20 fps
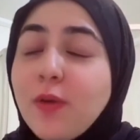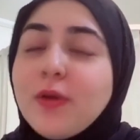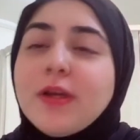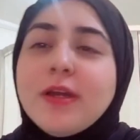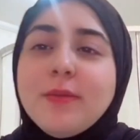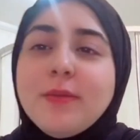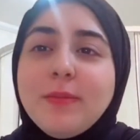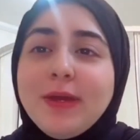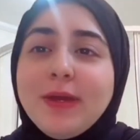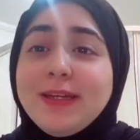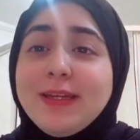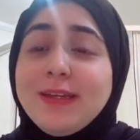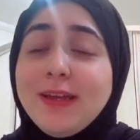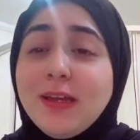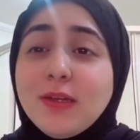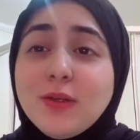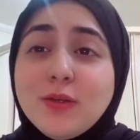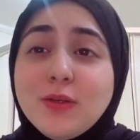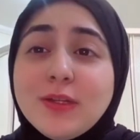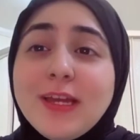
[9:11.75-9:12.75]
It might
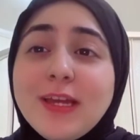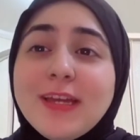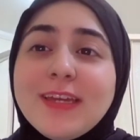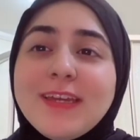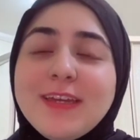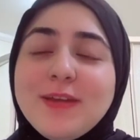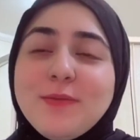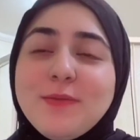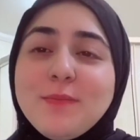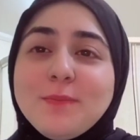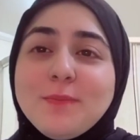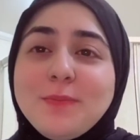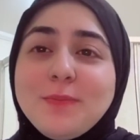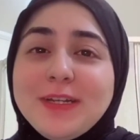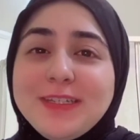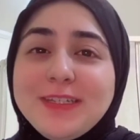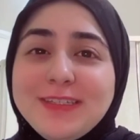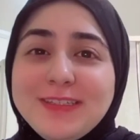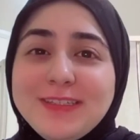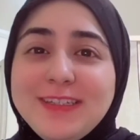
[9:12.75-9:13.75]
not look like it, but
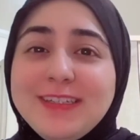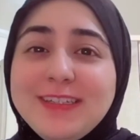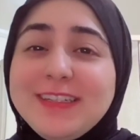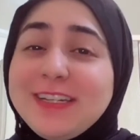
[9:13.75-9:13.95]
indeed,